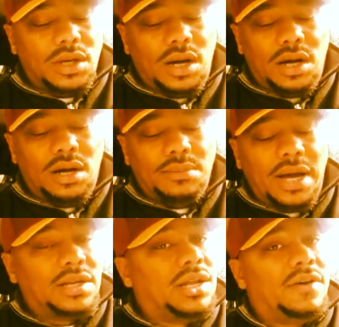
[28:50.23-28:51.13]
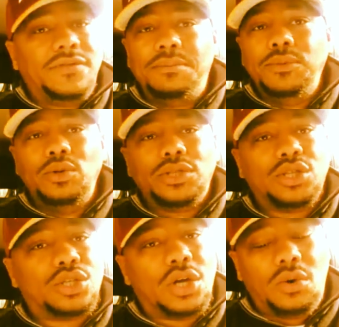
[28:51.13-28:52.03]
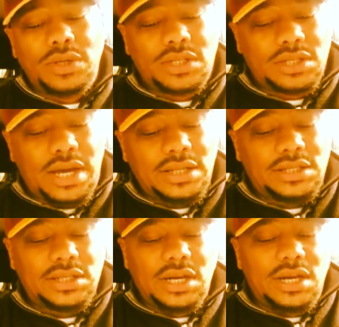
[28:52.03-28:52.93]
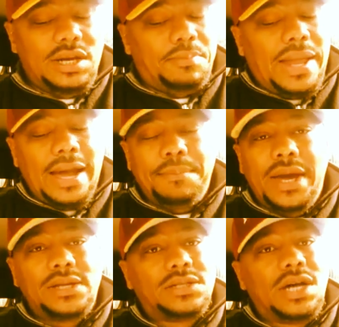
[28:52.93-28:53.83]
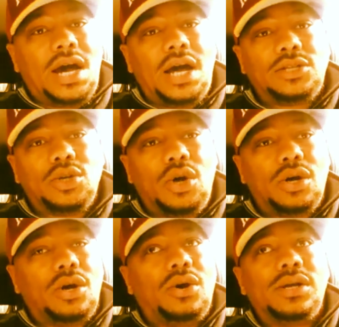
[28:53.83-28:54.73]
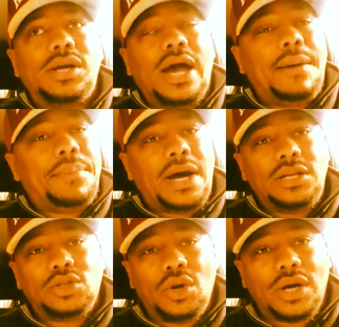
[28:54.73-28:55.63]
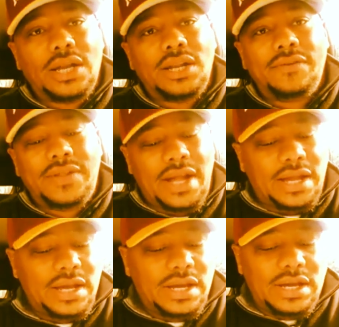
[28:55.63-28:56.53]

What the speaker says: I love the music, the tone it sets. Black Man is God talk or the God body talk. I love that.